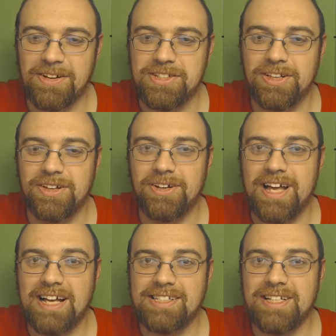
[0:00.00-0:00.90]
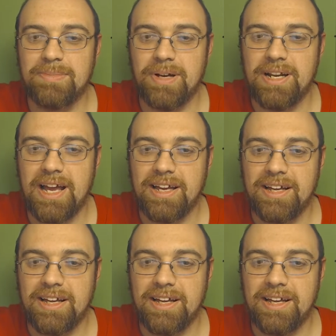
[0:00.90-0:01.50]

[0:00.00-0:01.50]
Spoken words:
a little nasty, but hey,